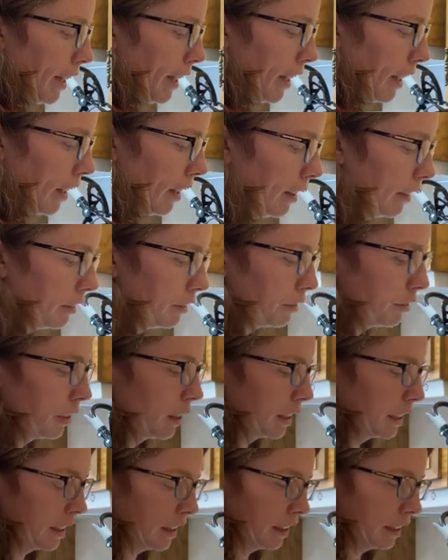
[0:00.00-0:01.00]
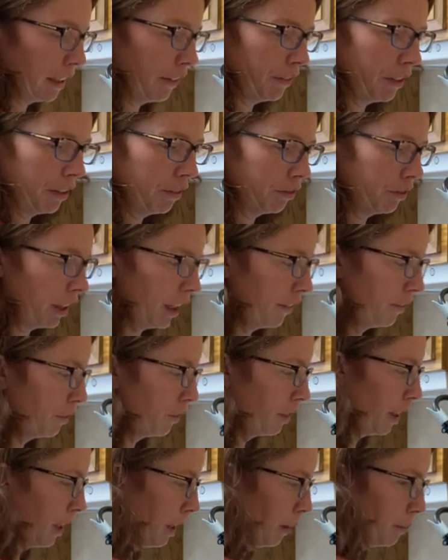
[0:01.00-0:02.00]
have 75
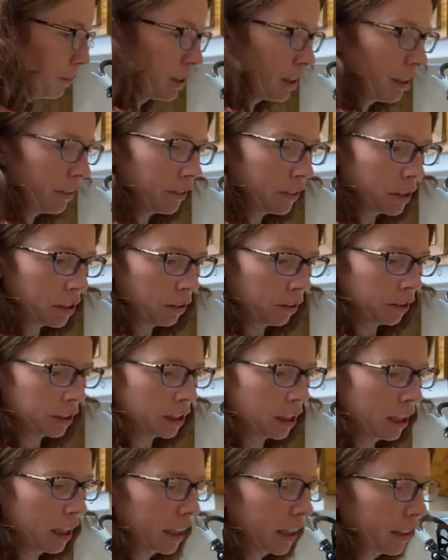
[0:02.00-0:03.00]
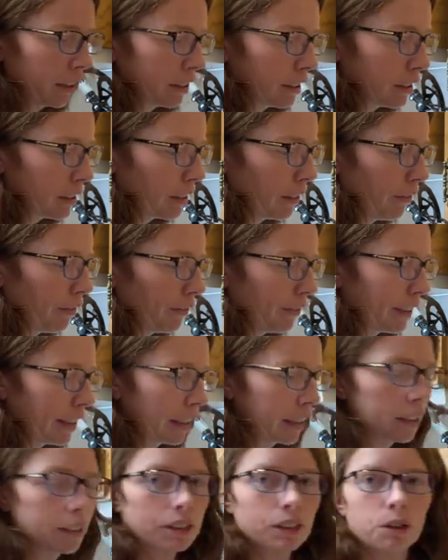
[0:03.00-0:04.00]
grams of sultanas.
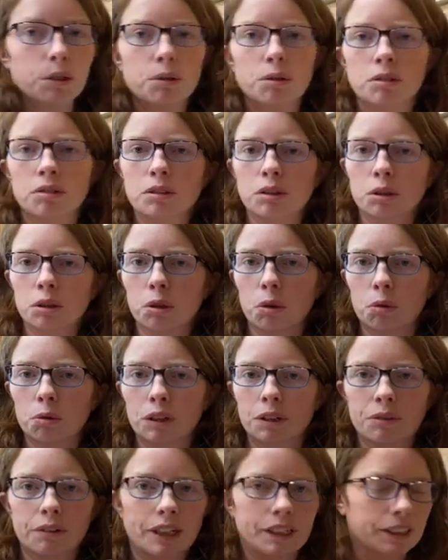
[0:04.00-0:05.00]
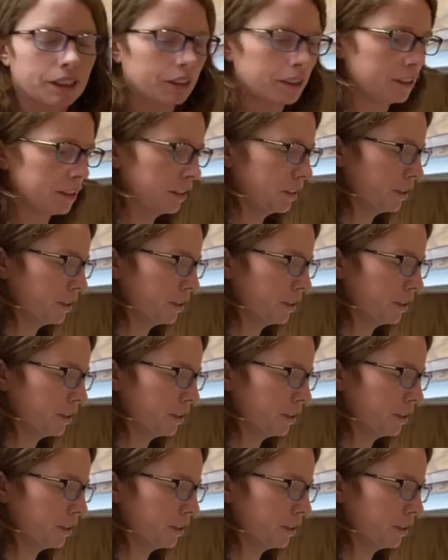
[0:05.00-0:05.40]
So golden raisins,